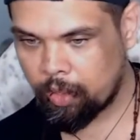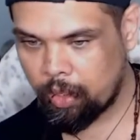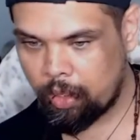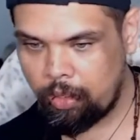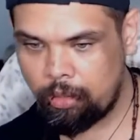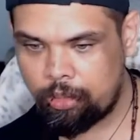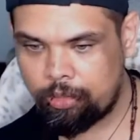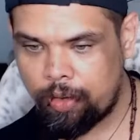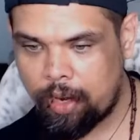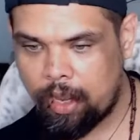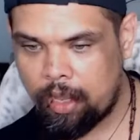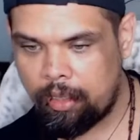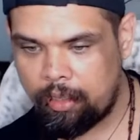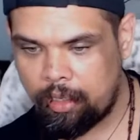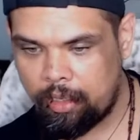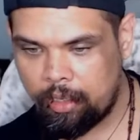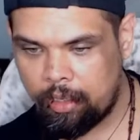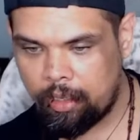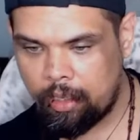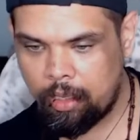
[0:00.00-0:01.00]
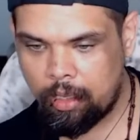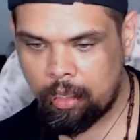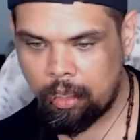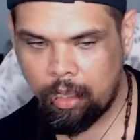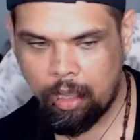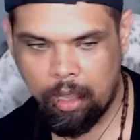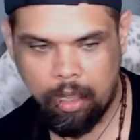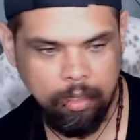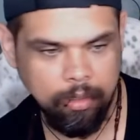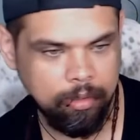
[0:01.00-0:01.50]
Neutrality,
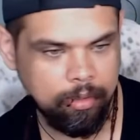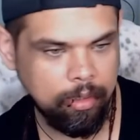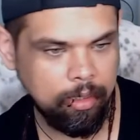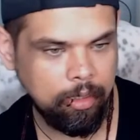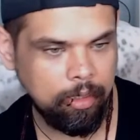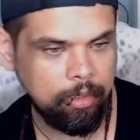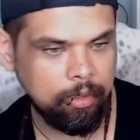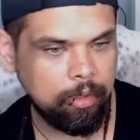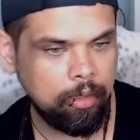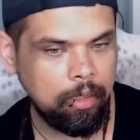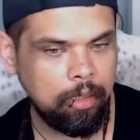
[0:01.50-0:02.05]
let's see.